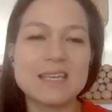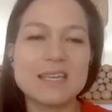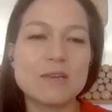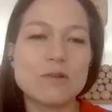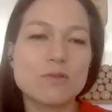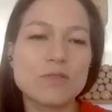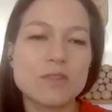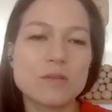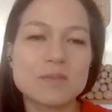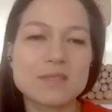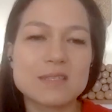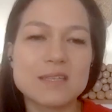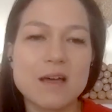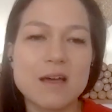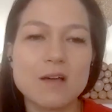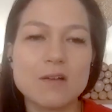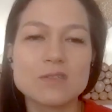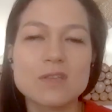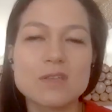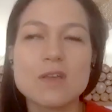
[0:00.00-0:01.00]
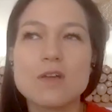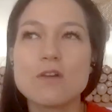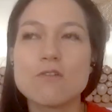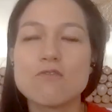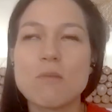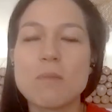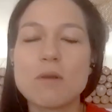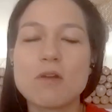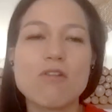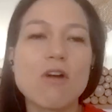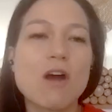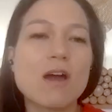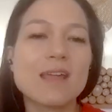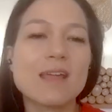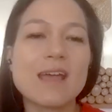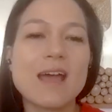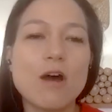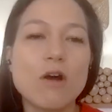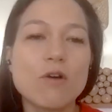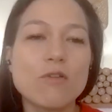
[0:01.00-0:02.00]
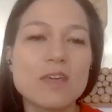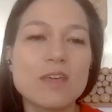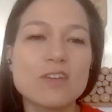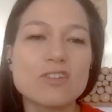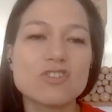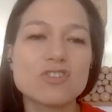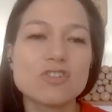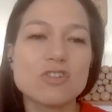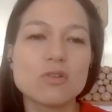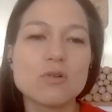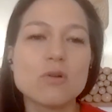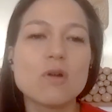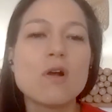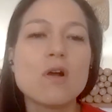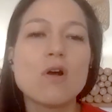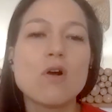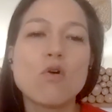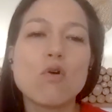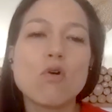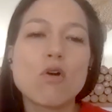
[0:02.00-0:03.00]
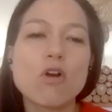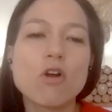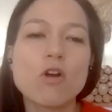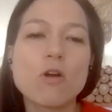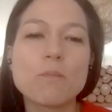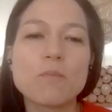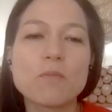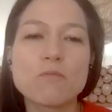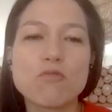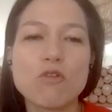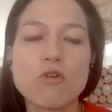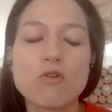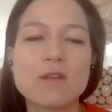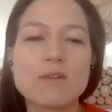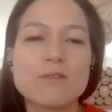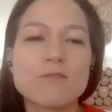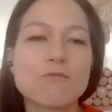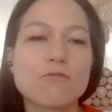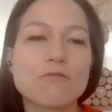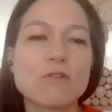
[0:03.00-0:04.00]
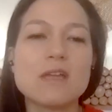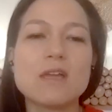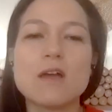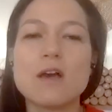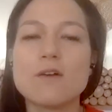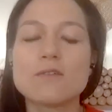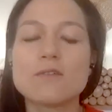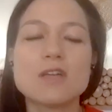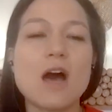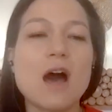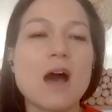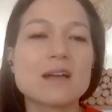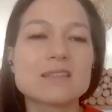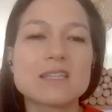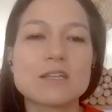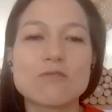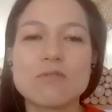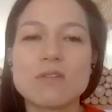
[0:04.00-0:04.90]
healed themselves from a chronic health issue, or broken free of toxic